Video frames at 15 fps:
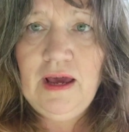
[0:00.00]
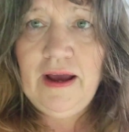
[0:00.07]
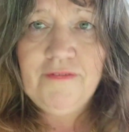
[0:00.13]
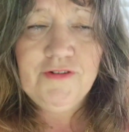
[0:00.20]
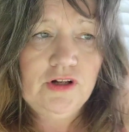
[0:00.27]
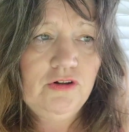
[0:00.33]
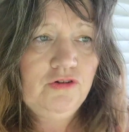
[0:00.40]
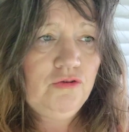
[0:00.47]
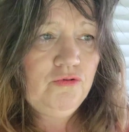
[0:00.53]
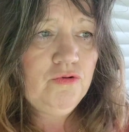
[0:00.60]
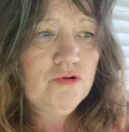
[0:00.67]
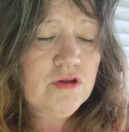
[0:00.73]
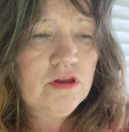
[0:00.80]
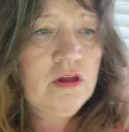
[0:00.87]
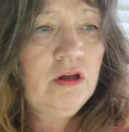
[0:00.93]
have to
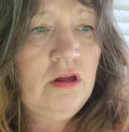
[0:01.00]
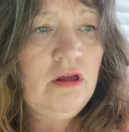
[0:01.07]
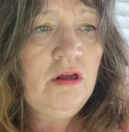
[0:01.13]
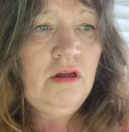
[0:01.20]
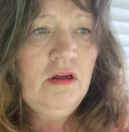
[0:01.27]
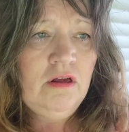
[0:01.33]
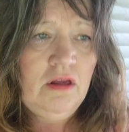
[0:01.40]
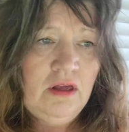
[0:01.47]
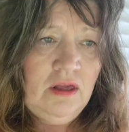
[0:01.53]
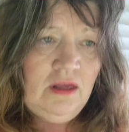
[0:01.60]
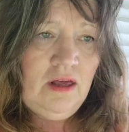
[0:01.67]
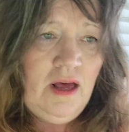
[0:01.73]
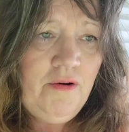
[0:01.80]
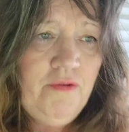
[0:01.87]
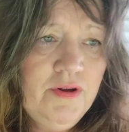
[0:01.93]
lose,
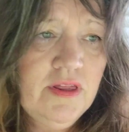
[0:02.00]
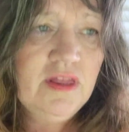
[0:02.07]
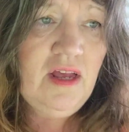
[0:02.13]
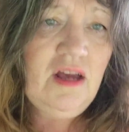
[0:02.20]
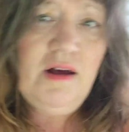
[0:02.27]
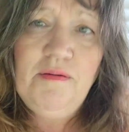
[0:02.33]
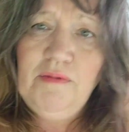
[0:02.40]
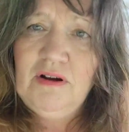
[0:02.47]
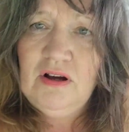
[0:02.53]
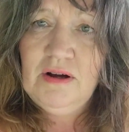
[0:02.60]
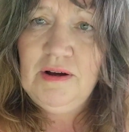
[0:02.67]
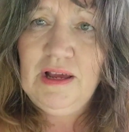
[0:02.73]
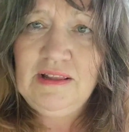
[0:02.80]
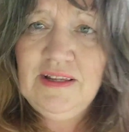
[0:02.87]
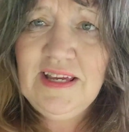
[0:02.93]
I would say, on um,
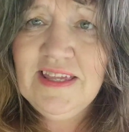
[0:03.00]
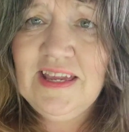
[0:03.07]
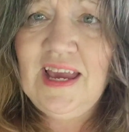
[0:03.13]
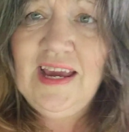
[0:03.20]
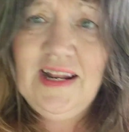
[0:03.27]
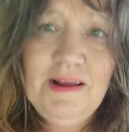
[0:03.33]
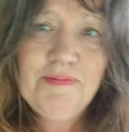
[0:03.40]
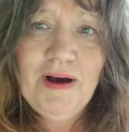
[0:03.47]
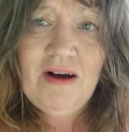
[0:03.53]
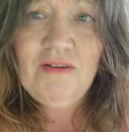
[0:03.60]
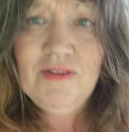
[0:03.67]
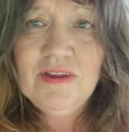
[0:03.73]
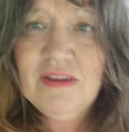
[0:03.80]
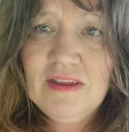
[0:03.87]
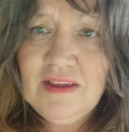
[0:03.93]
at least 80
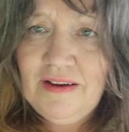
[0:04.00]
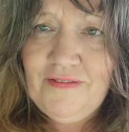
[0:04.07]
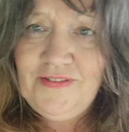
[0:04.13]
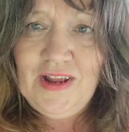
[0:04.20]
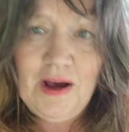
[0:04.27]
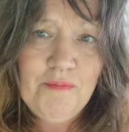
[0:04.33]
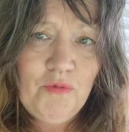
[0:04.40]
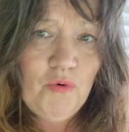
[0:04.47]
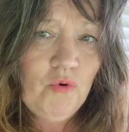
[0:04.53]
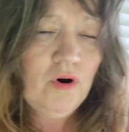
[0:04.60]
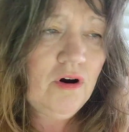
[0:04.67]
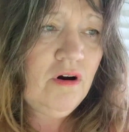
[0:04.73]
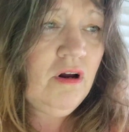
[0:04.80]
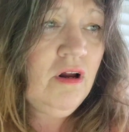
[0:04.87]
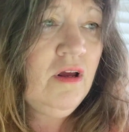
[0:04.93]
pounds, if not
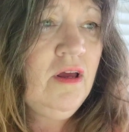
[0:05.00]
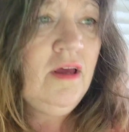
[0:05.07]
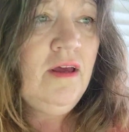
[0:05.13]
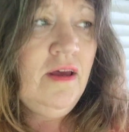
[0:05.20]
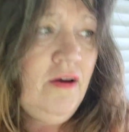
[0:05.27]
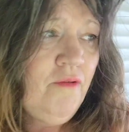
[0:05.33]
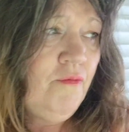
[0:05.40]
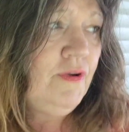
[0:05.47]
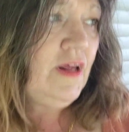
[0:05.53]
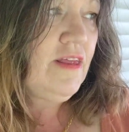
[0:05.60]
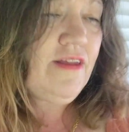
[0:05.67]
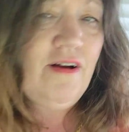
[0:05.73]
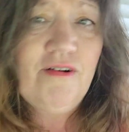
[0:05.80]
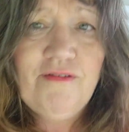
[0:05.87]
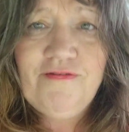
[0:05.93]
more. When I
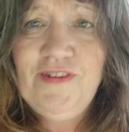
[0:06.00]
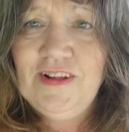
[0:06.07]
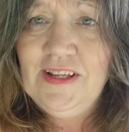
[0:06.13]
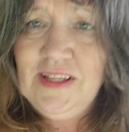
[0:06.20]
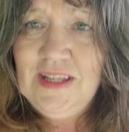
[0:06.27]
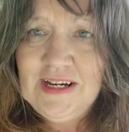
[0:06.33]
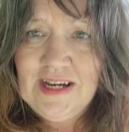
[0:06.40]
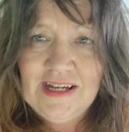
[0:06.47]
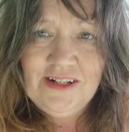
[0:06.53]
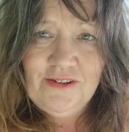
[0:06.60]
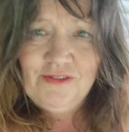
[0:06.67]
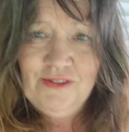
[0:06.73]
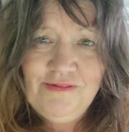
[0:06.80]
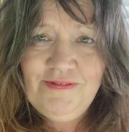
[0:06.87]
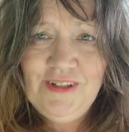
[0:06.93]
start feeling like I
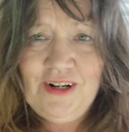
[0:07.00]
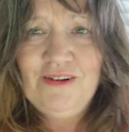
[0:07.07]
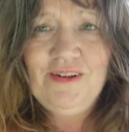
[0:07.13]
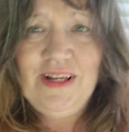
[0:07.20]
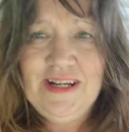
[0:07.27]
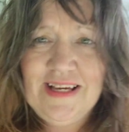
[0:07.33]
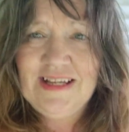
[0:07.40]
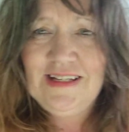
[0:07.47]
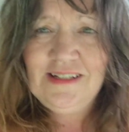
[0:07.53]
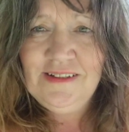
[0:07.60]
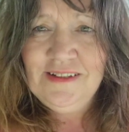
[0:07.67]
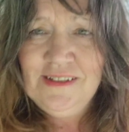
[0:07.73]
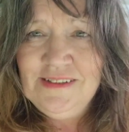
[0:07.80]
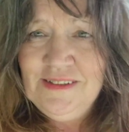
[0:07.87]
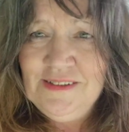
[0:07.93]
don't, you know, like
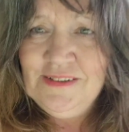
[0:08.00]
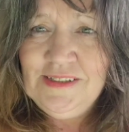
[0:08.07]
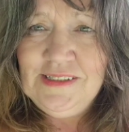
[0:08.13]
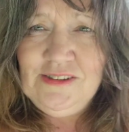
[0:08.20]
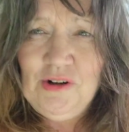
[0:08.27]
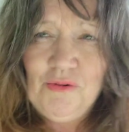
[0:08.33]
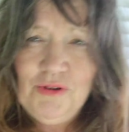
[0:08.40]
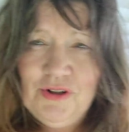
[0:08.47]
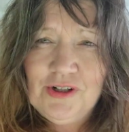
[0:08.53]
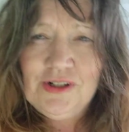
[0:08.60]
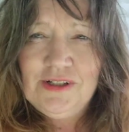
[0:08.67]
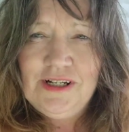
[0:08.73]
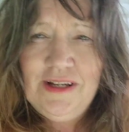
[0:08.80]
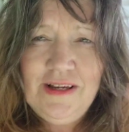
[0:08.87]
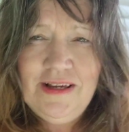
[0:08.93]
don't look
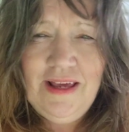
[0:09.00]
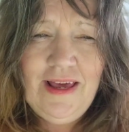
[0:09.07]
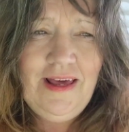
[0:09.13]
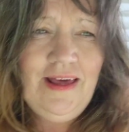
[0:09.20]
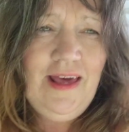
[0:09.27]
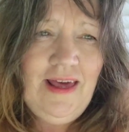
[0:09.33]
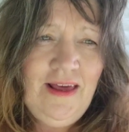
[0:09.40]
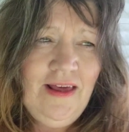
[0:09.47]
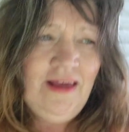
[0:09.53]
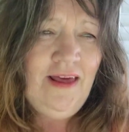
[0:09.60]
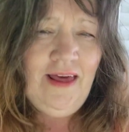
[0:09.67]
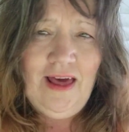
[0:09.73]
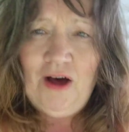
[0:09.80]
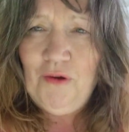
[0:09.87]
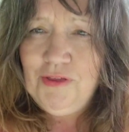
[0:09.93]

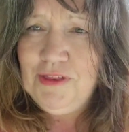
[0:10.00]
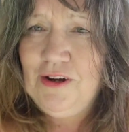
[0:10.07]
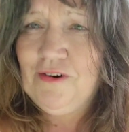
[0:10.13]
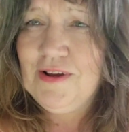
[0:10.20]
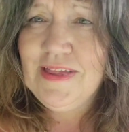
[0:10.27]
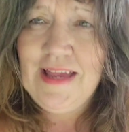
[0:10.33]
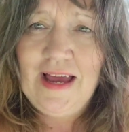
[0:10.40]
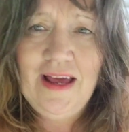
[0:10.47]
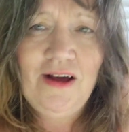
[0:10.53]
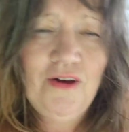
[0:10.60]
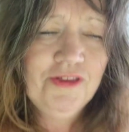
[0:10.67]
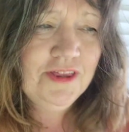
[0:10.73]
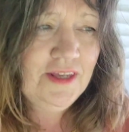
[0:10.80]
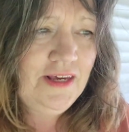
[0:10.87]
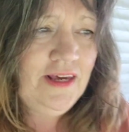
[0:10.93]
healthy or it's not
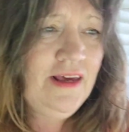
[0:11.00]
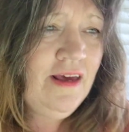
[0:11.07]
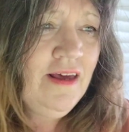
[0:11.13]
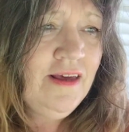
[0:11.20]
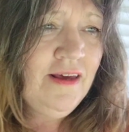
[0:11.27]
healthy,